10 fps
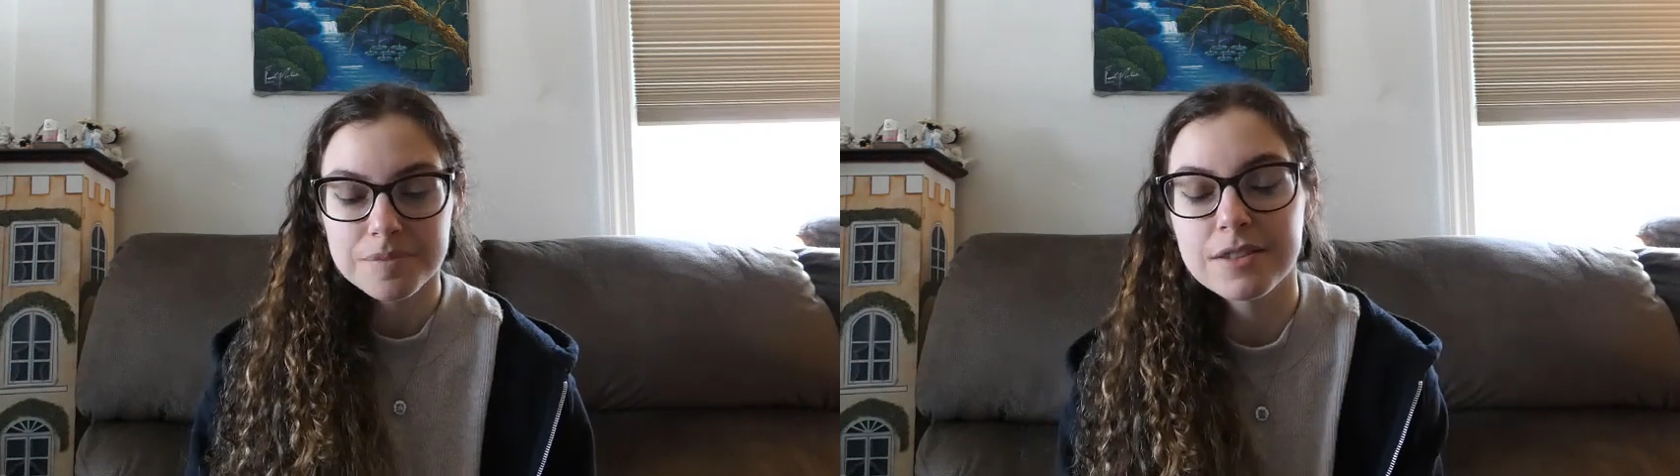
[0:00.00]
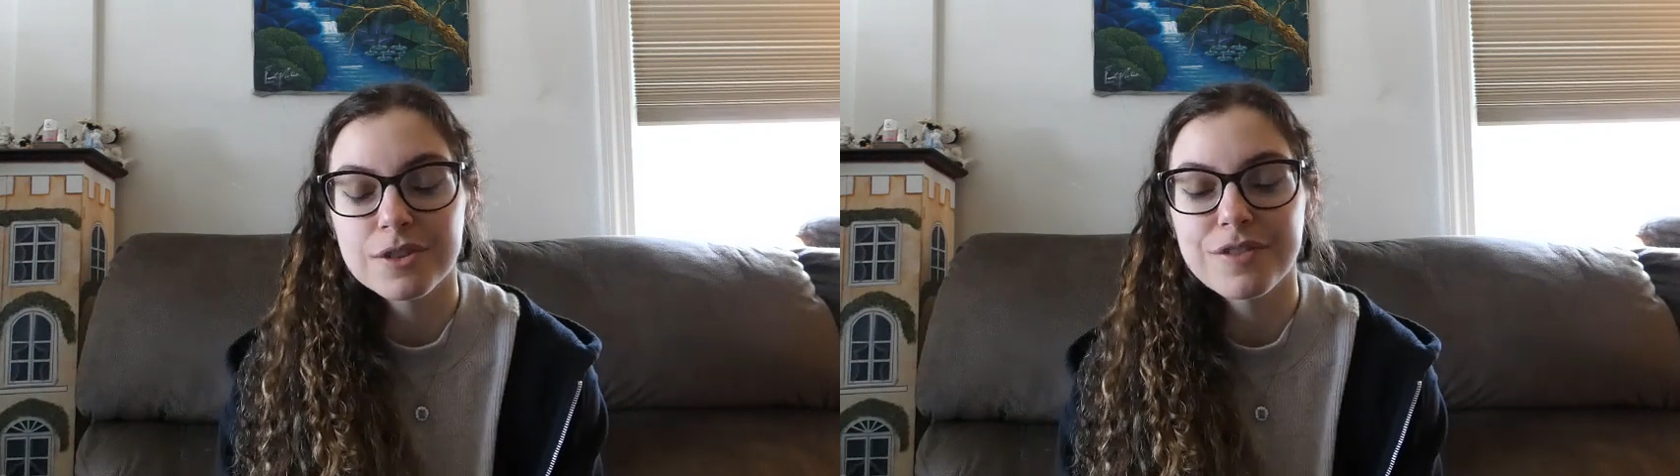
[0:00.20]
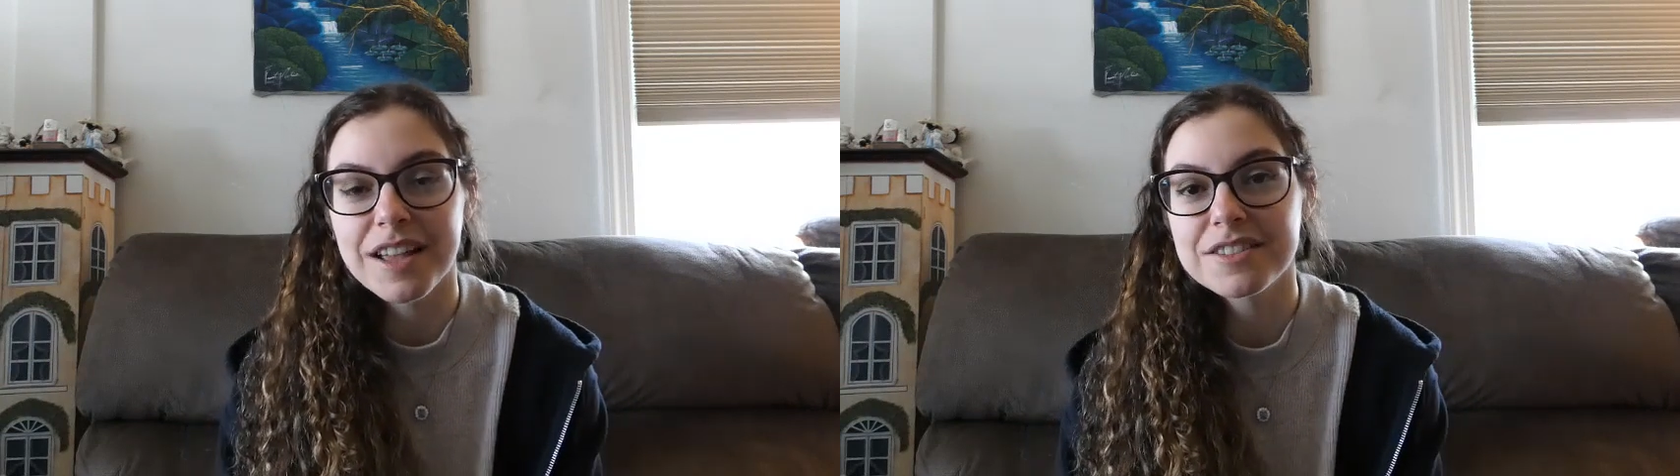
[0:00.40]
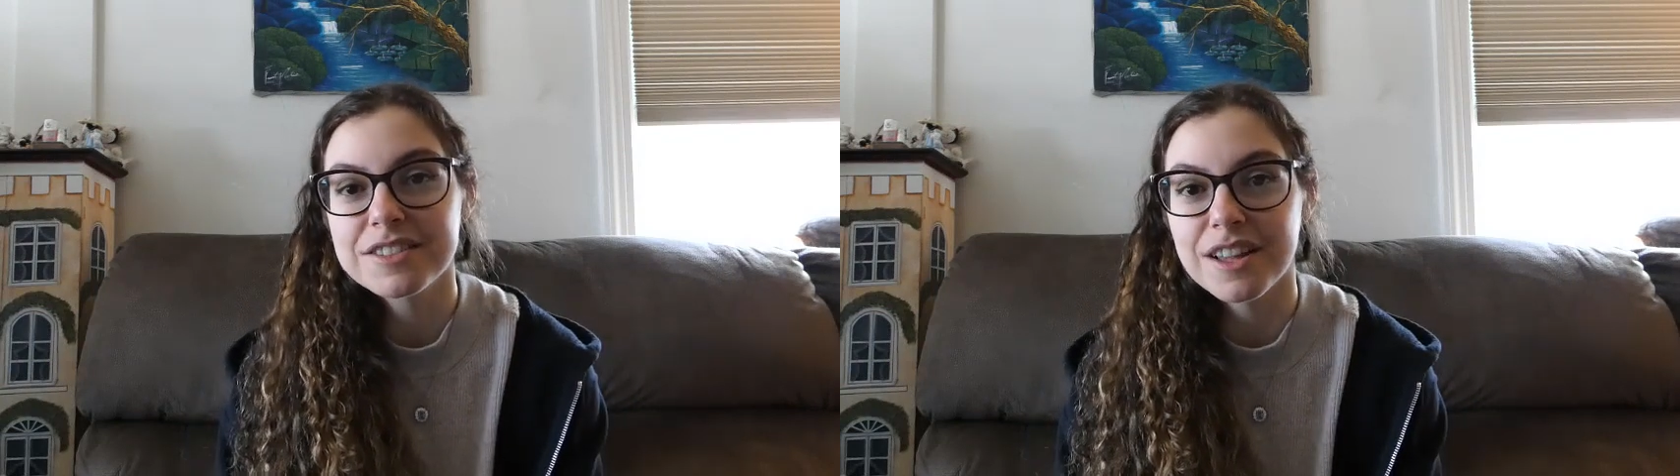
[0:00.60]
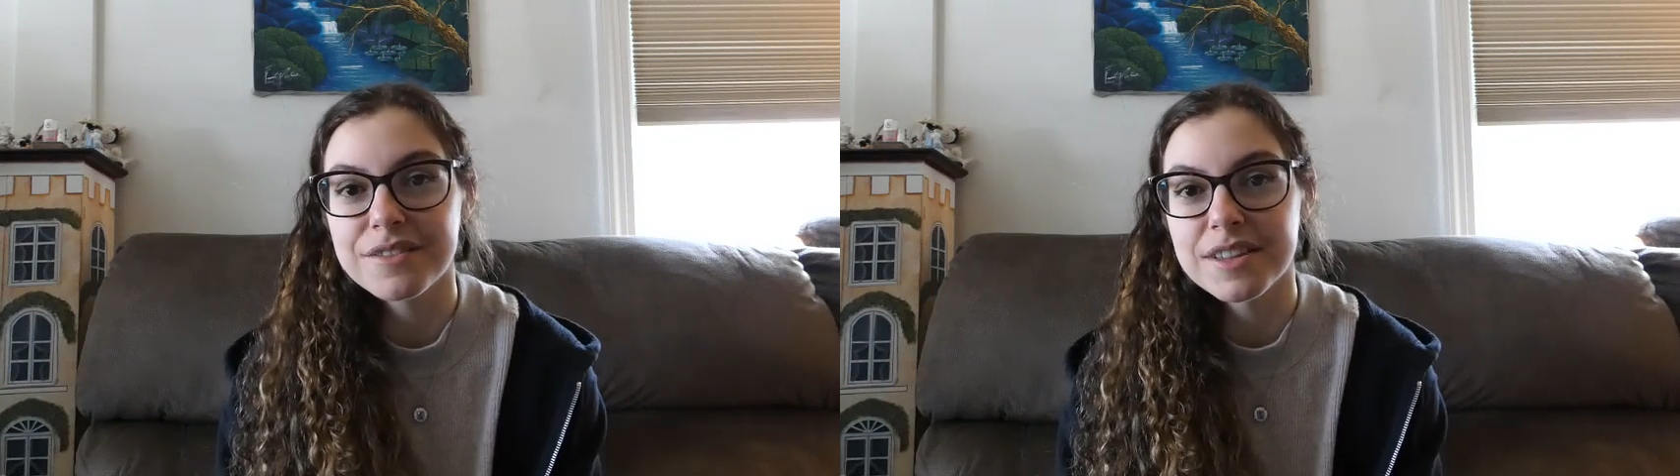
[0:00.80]
So Vassar
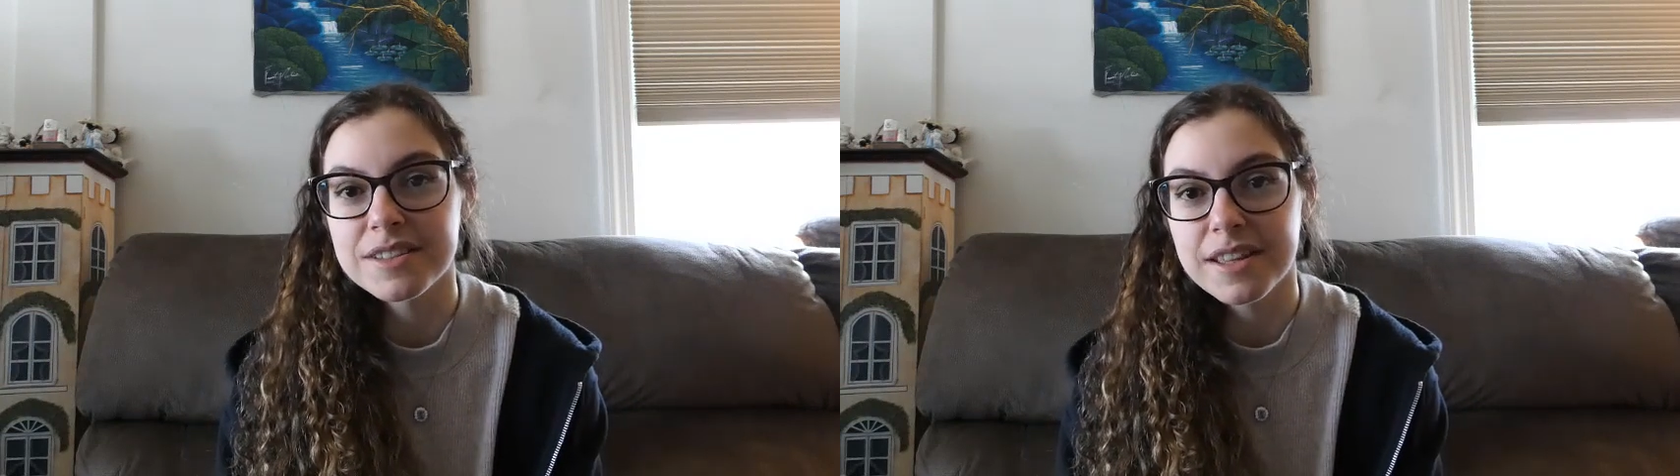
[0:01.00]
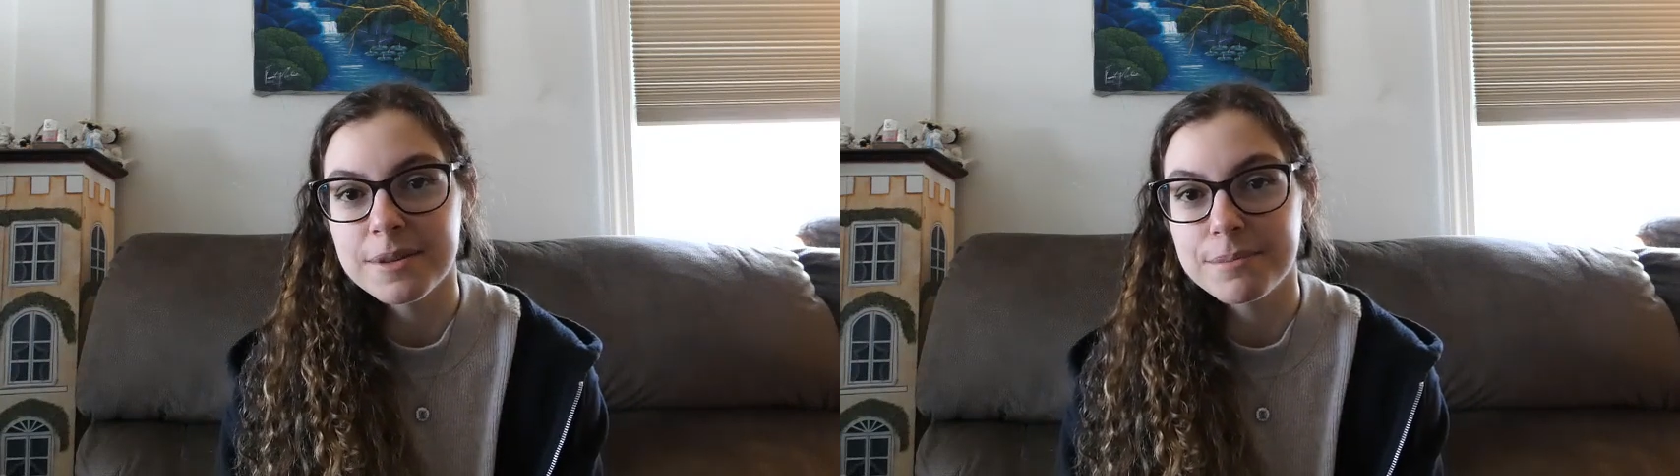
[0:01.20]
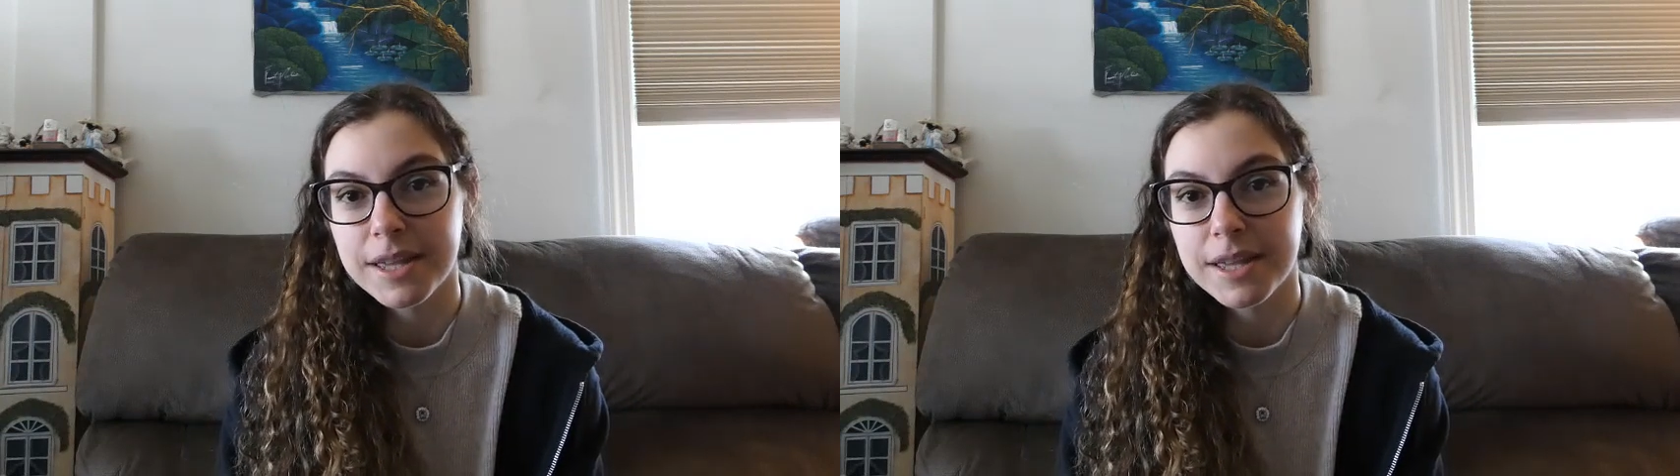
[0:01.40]
itself is in